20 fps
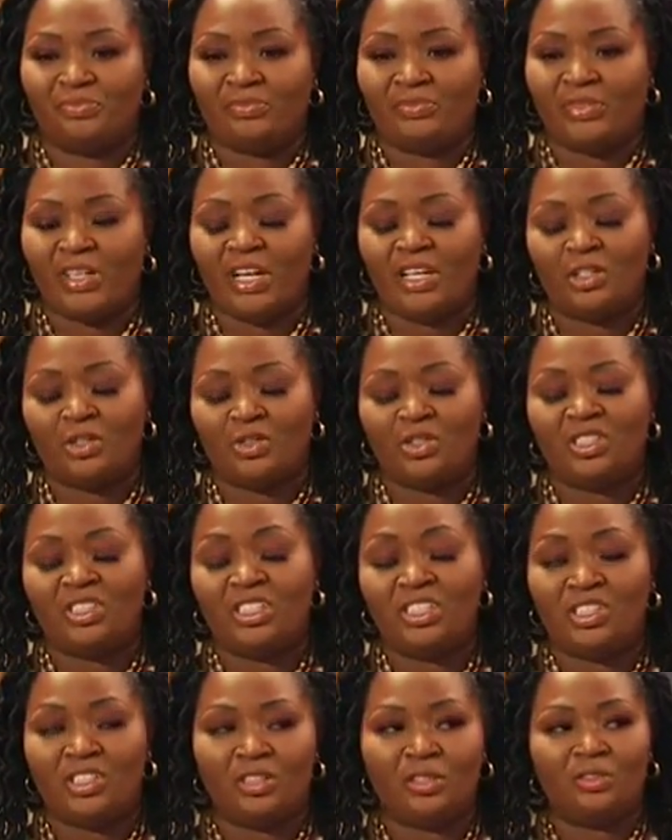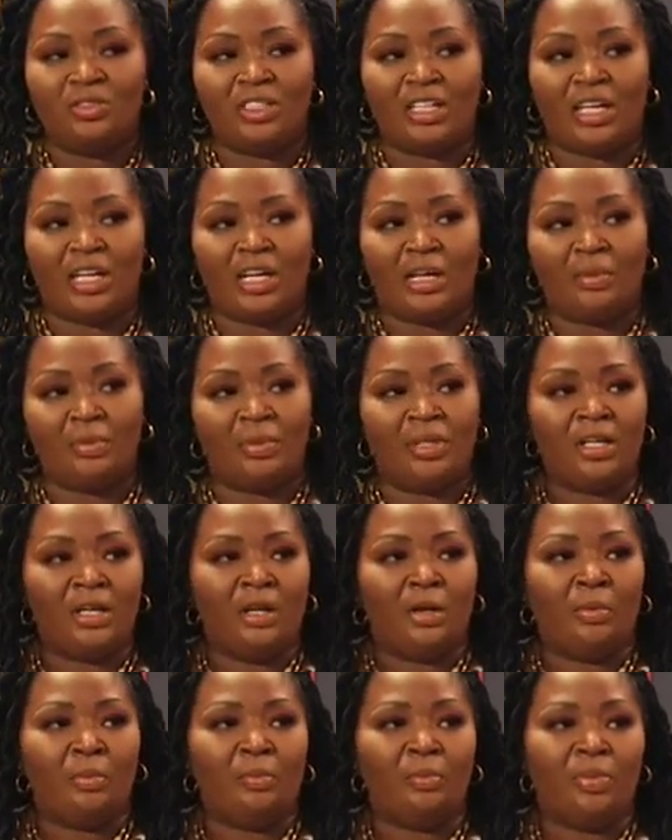at a traditional job.
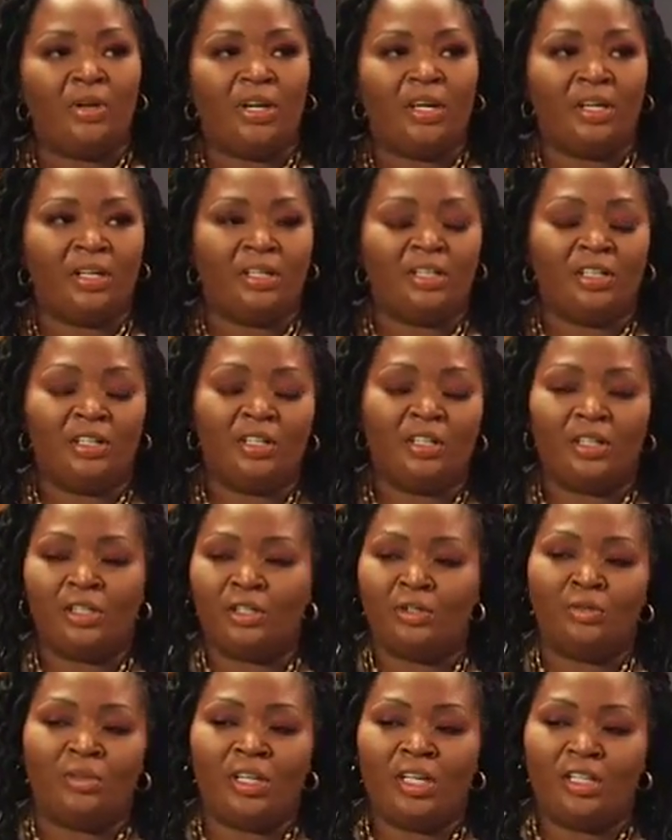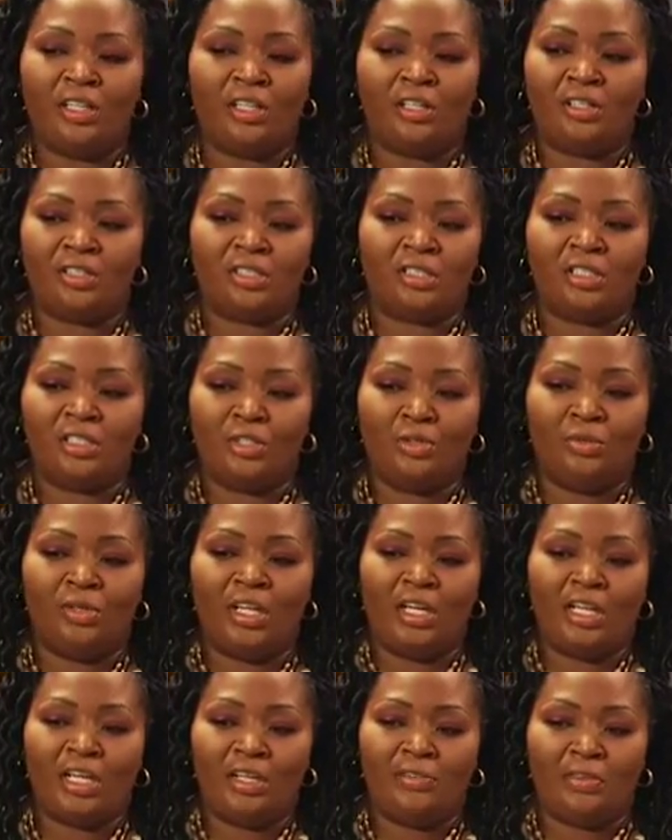But you
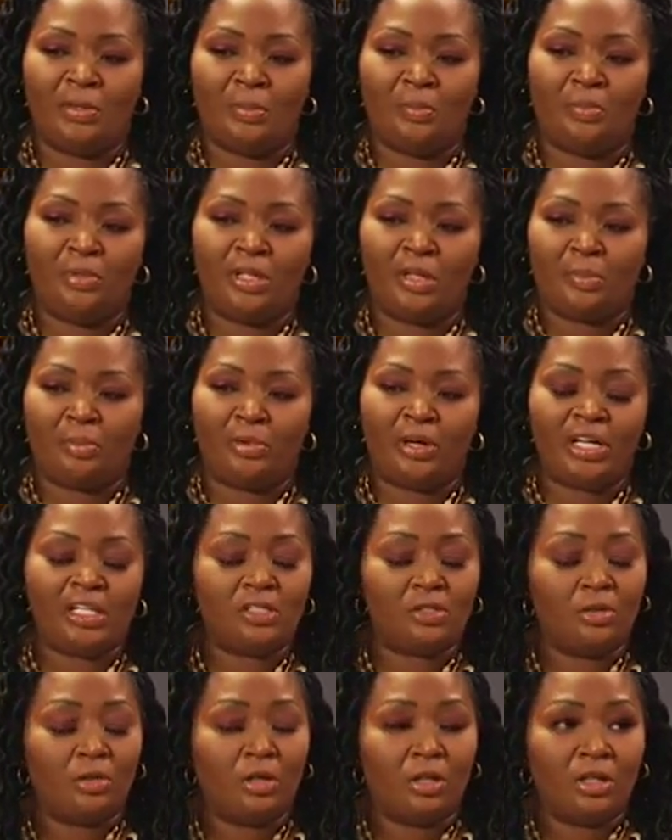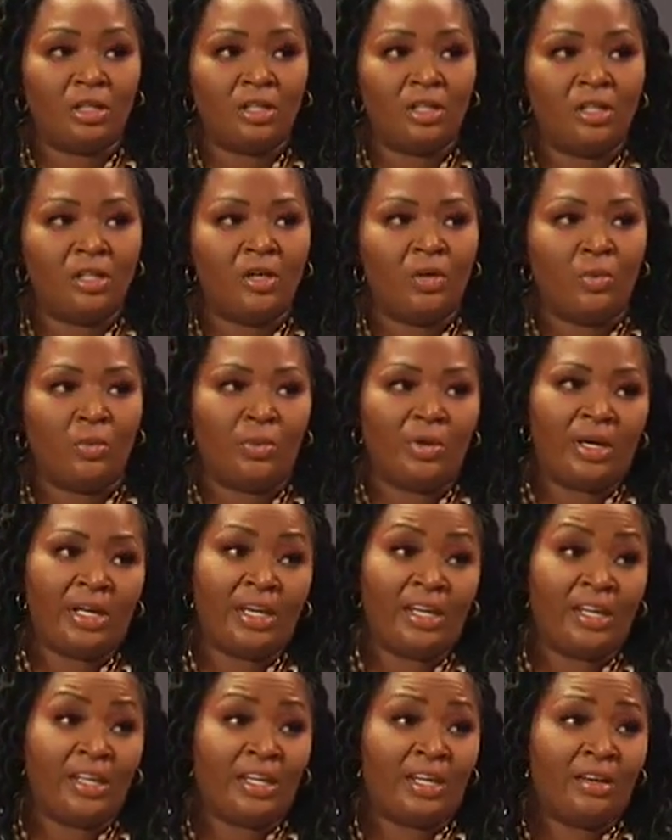can't even put a price on what I
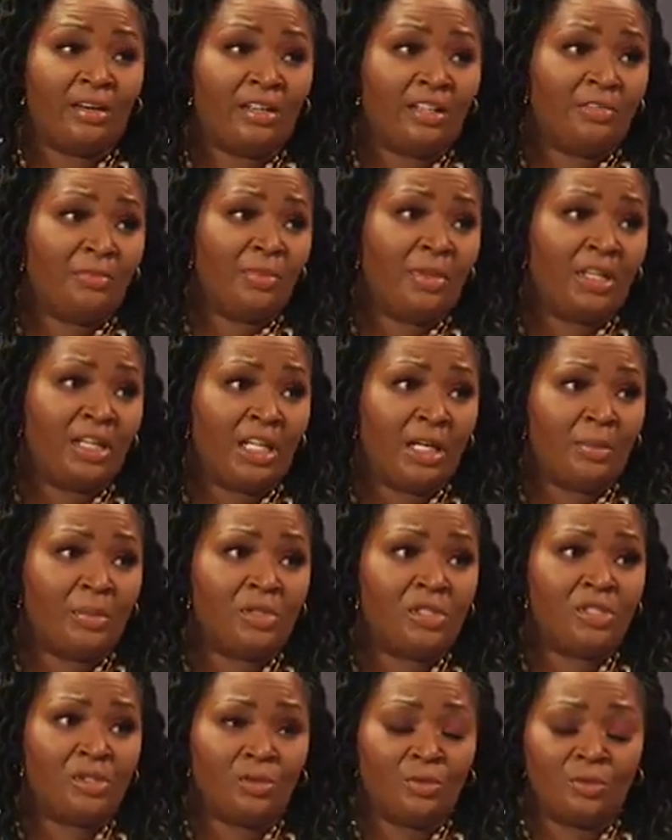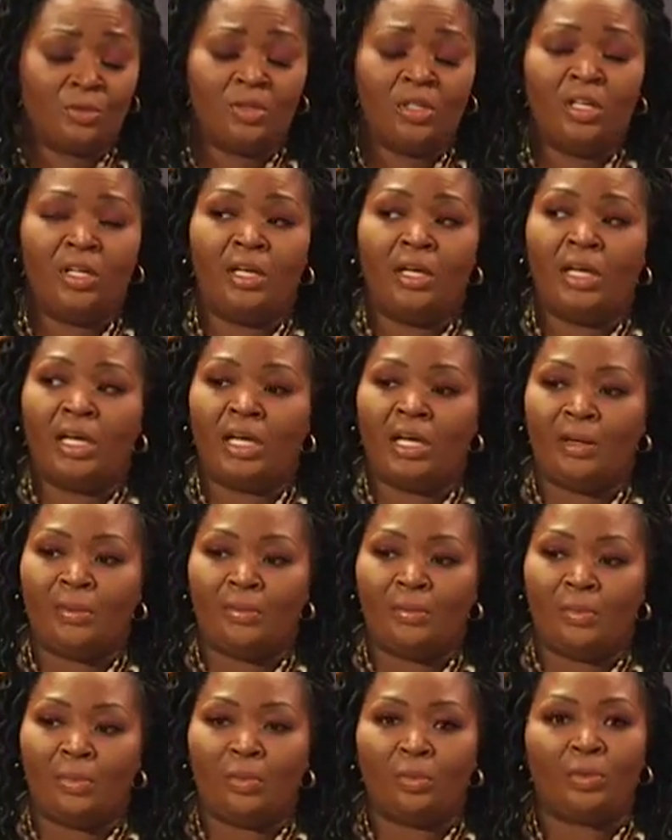get out of being able to
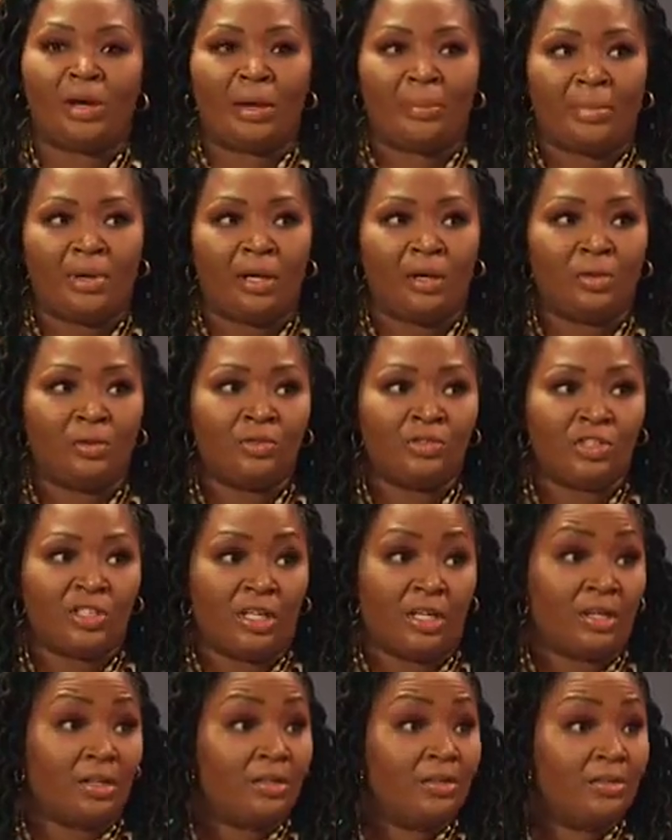write my own check.